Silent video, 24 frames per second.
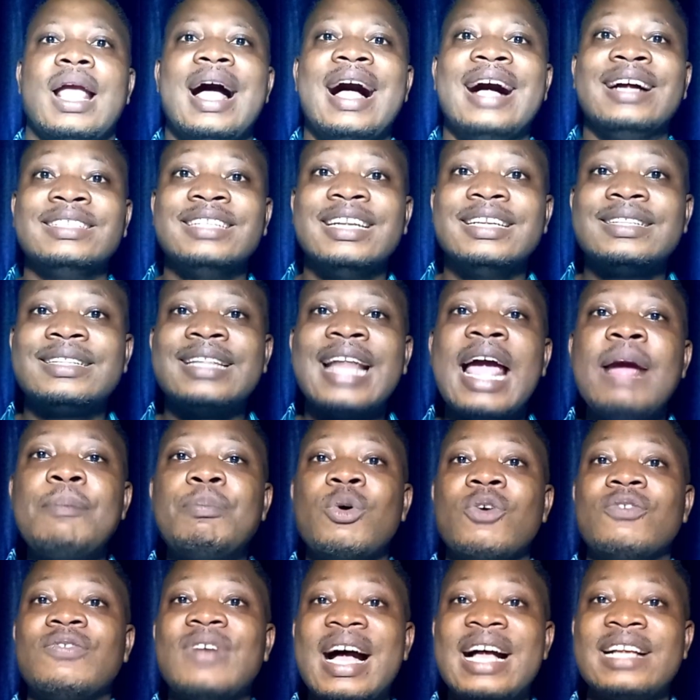And the type
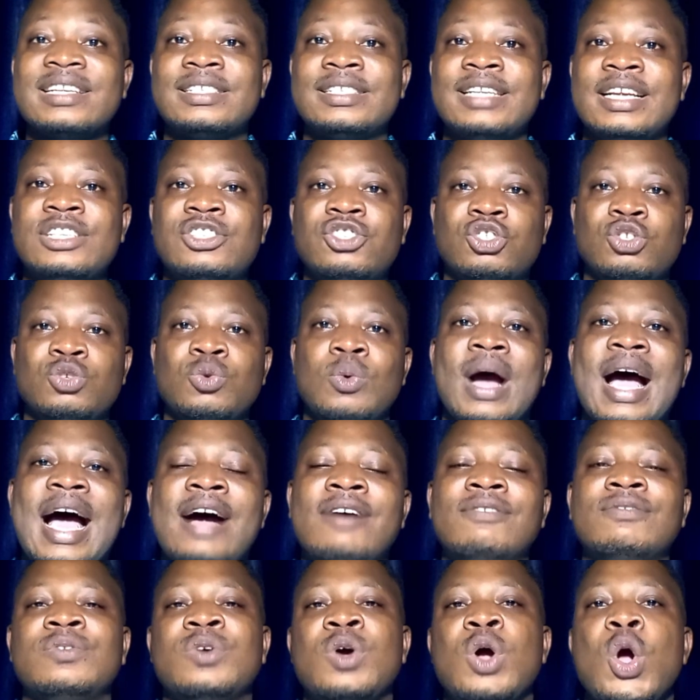of assets you
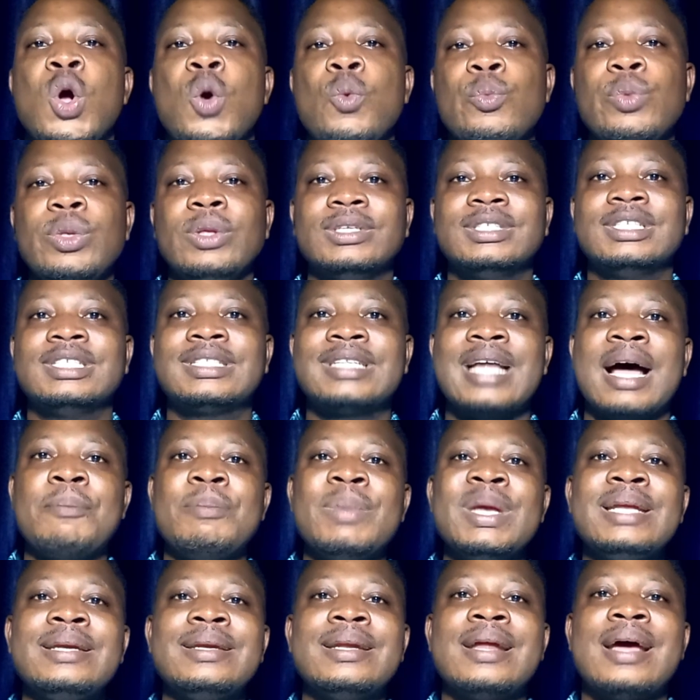have will
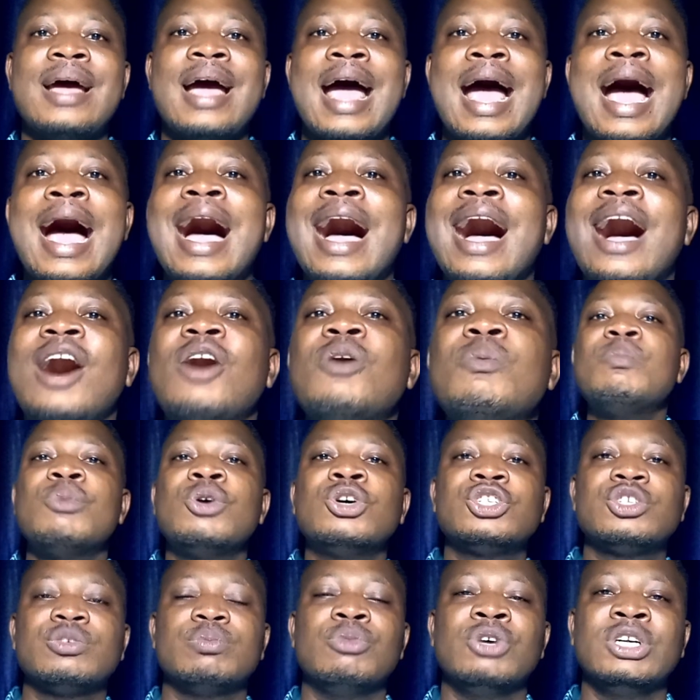determine how
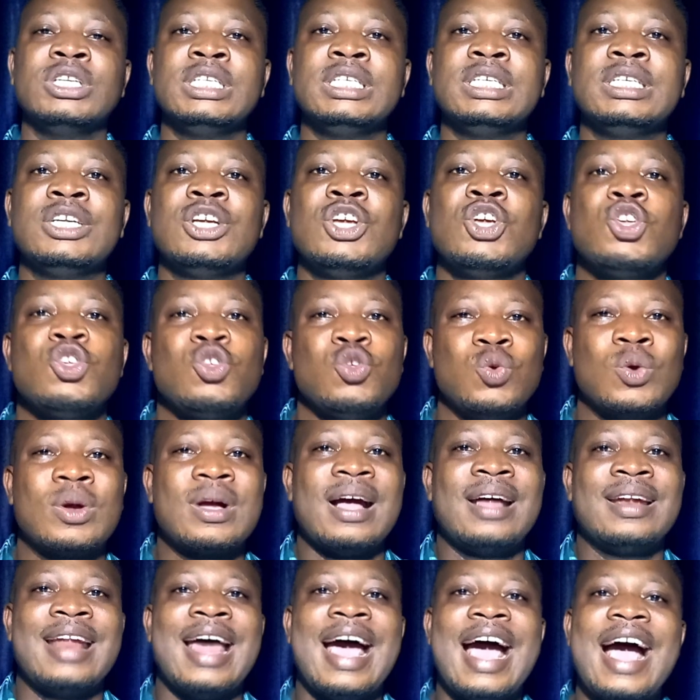much money you
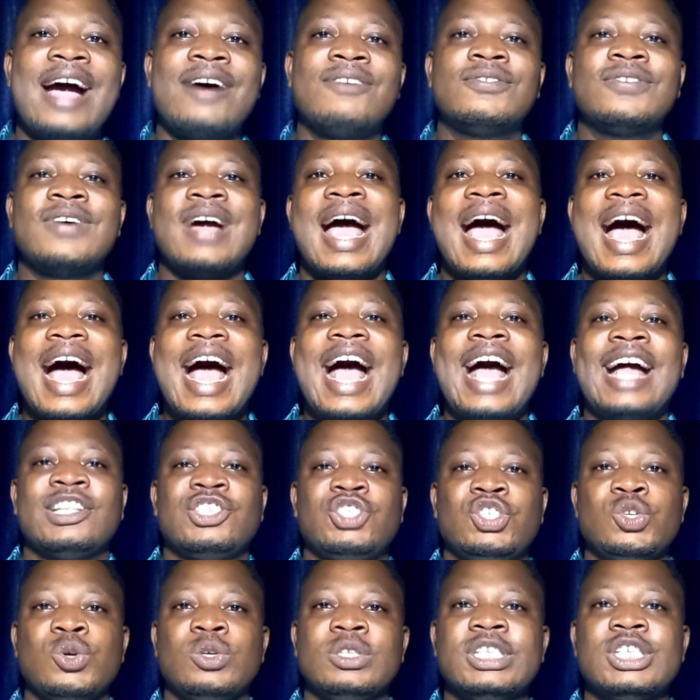can have
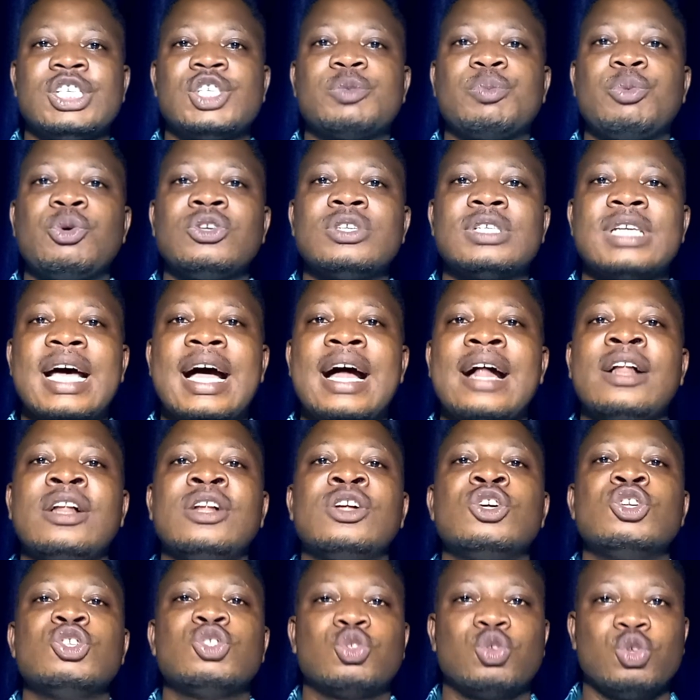at your
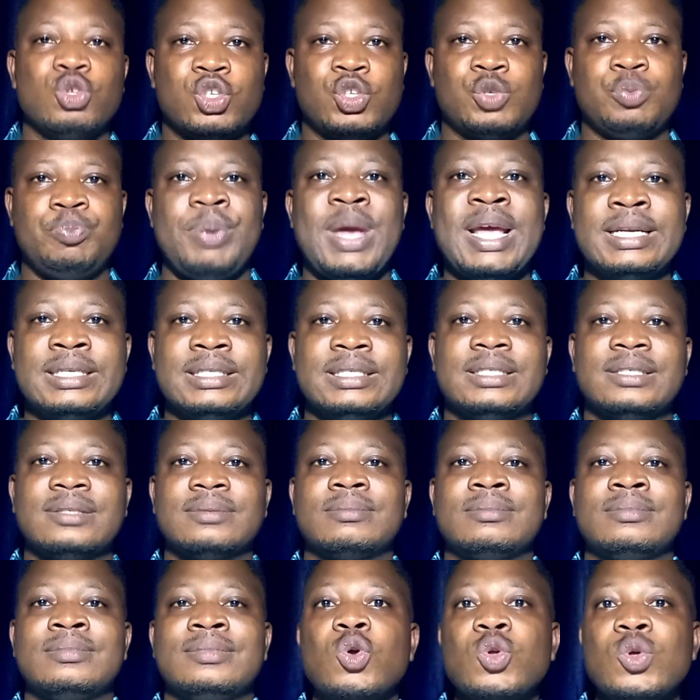disposal to spend.
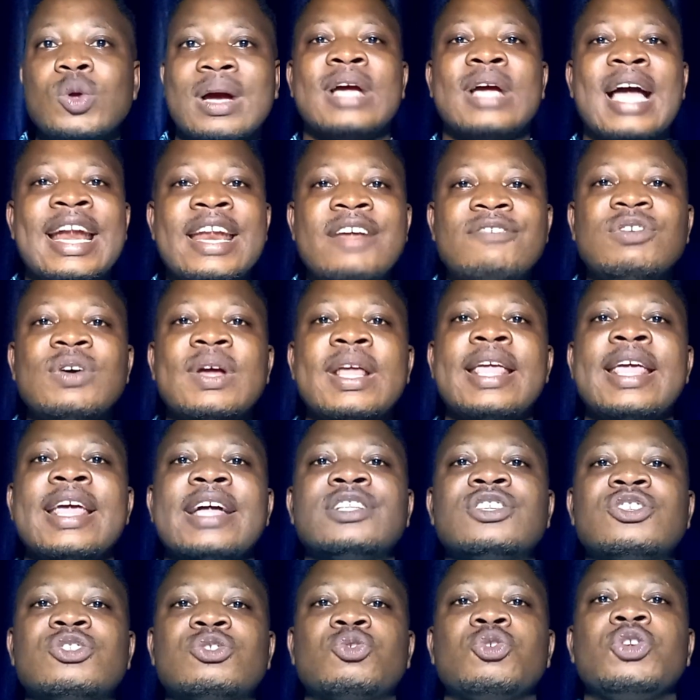So you can even
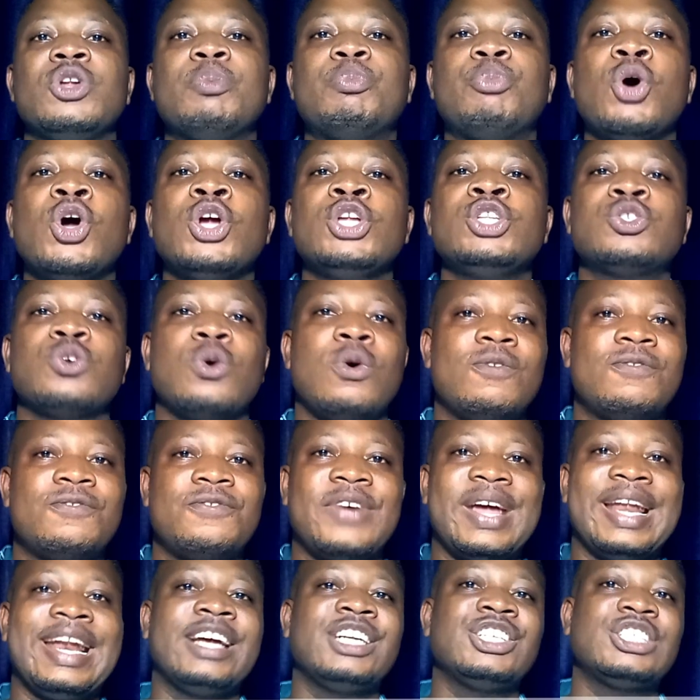get to the point of
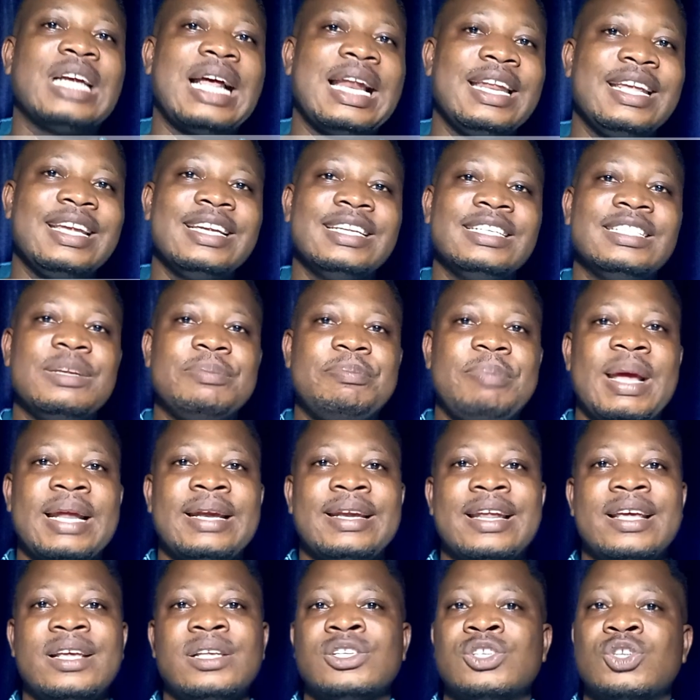financial
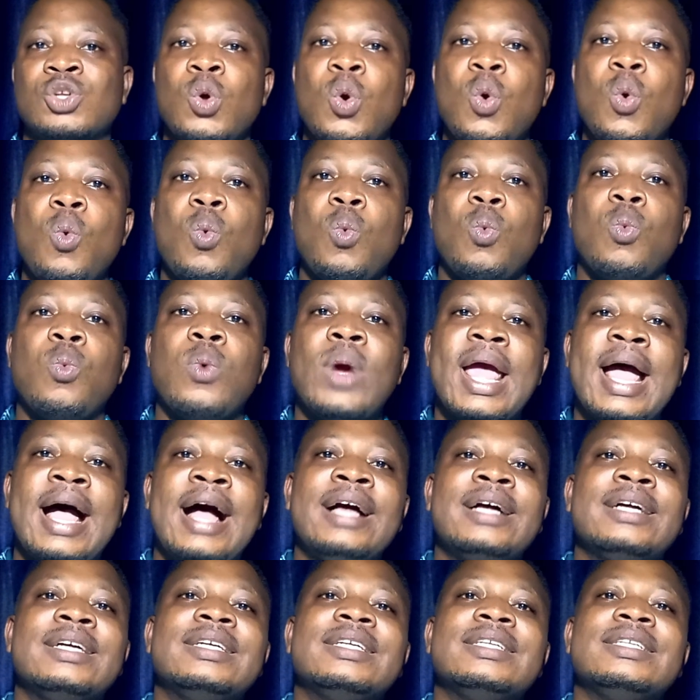independence
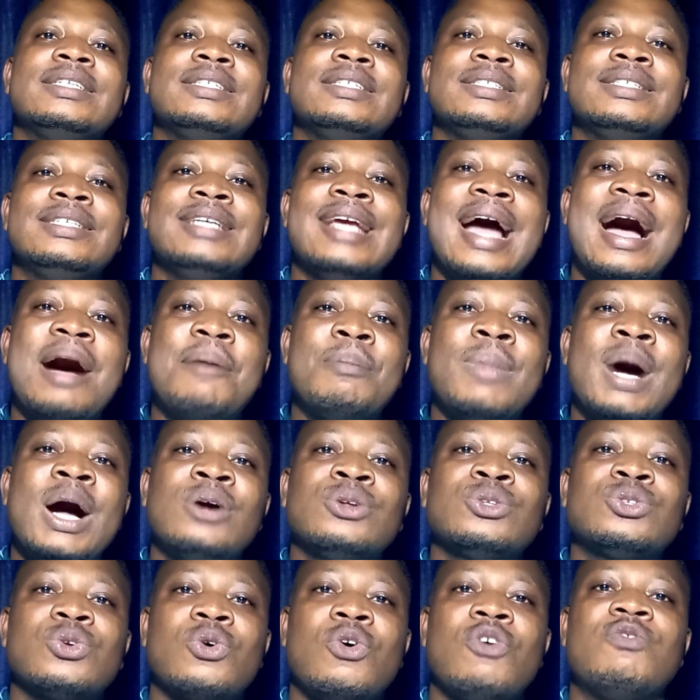where the
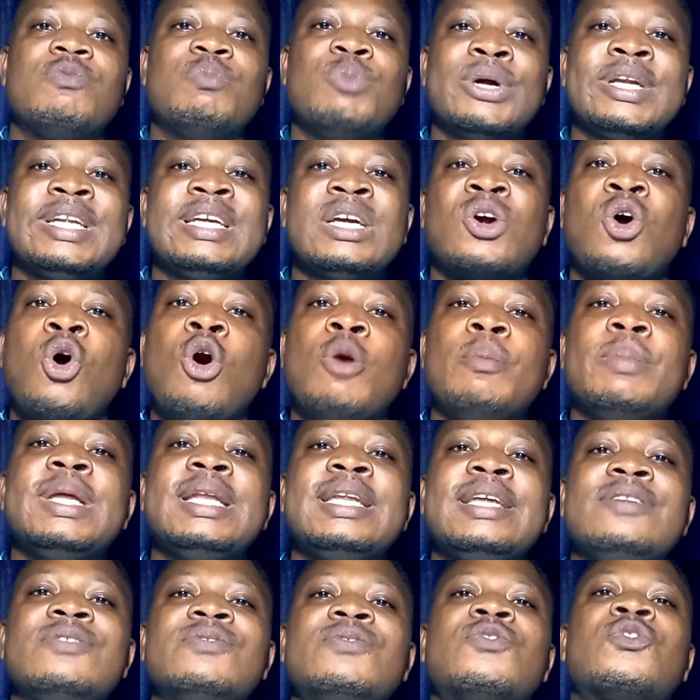amount of money
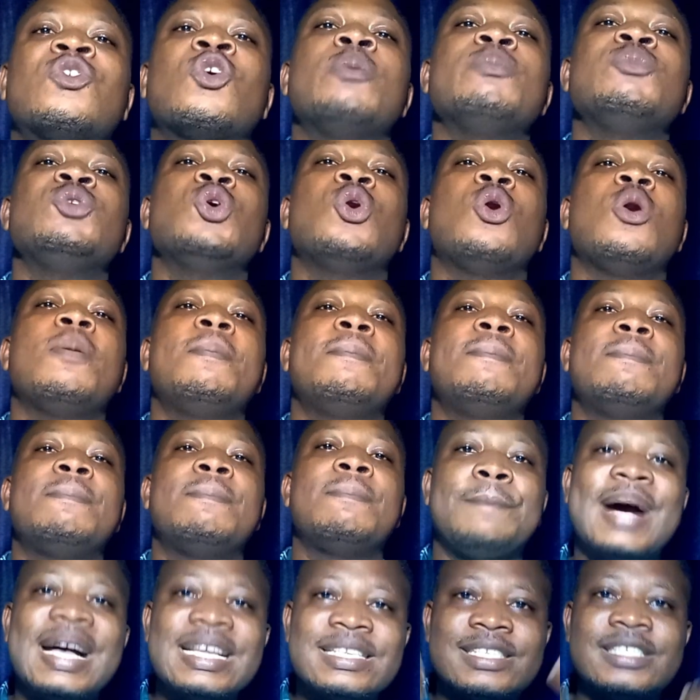coming in from your
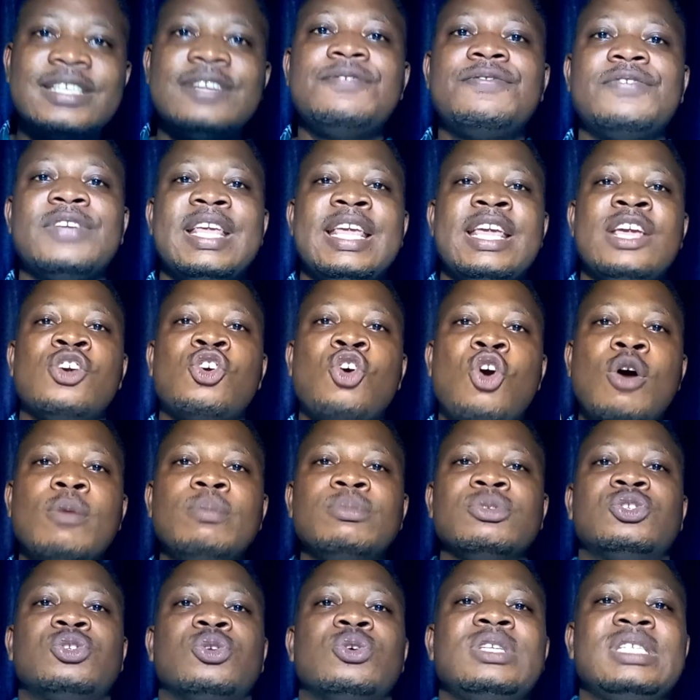passive
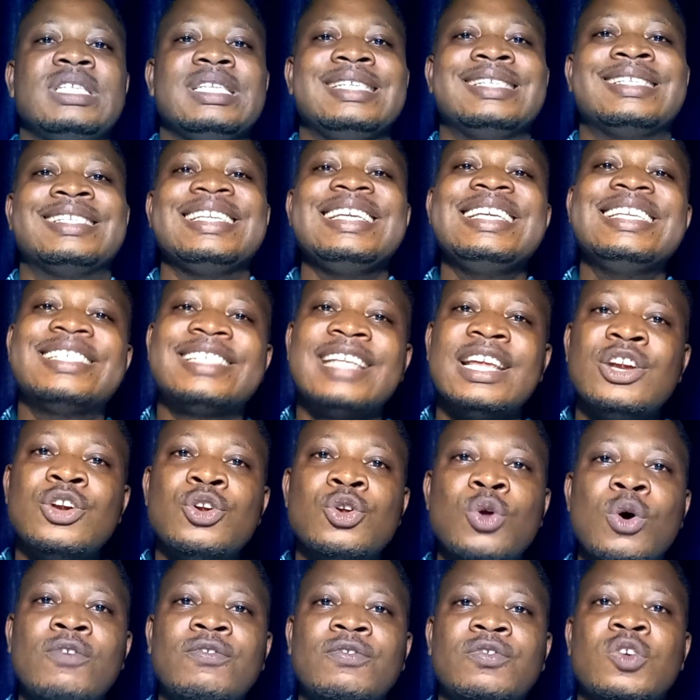income sources is
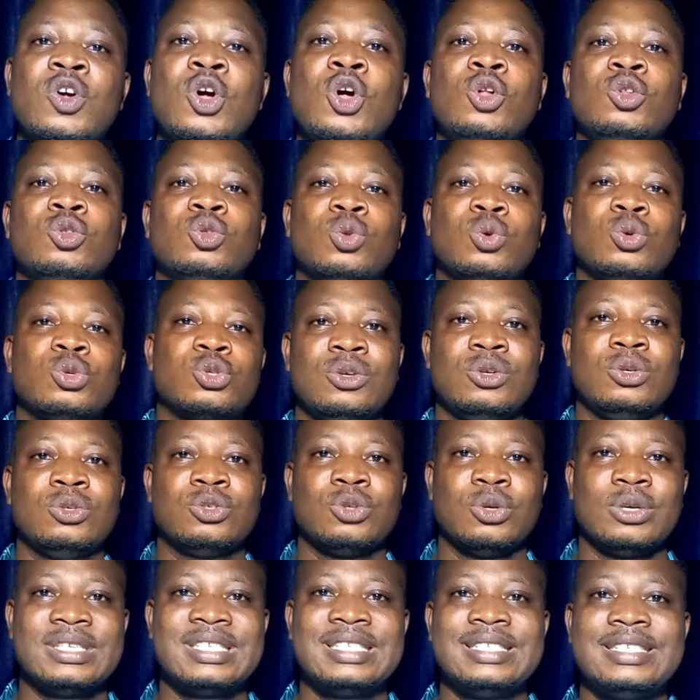enough to
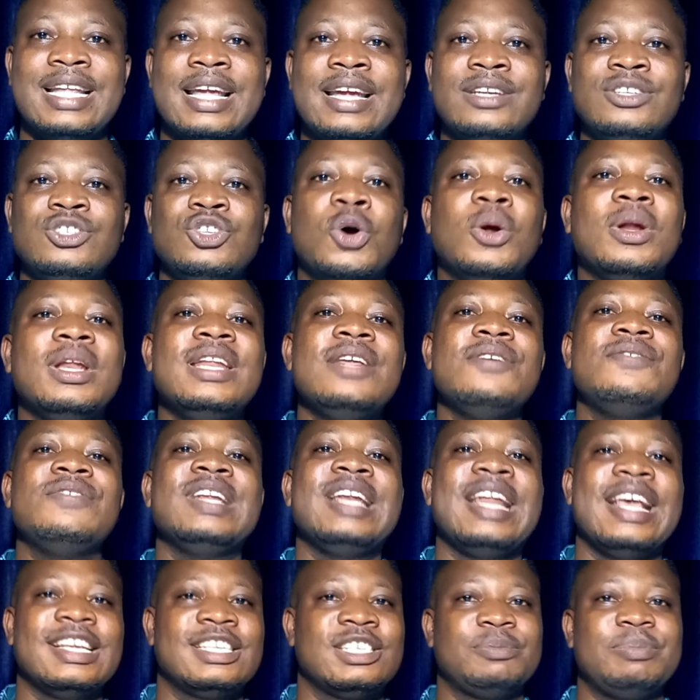sustain your
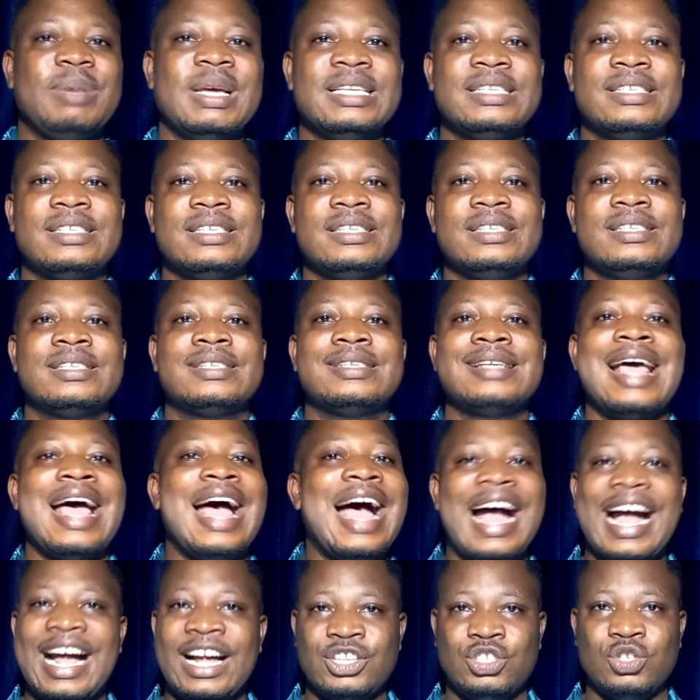living expenses
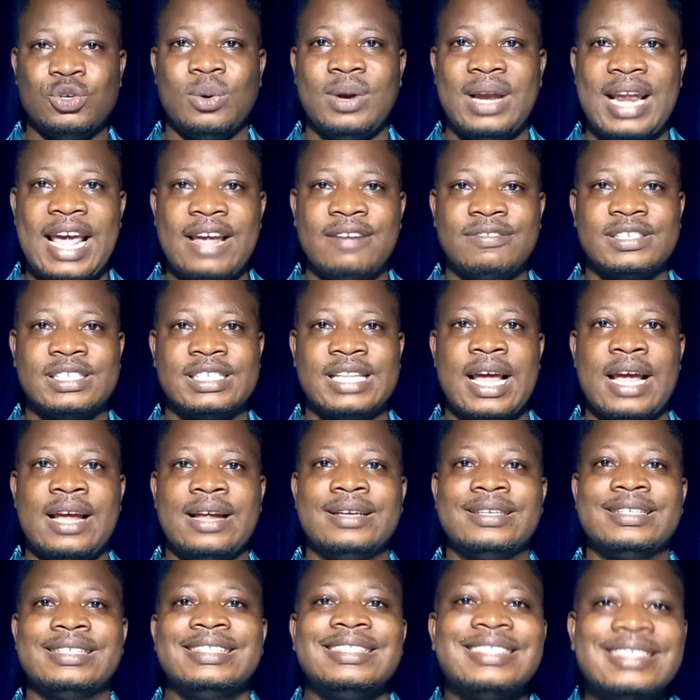and your lifestyle.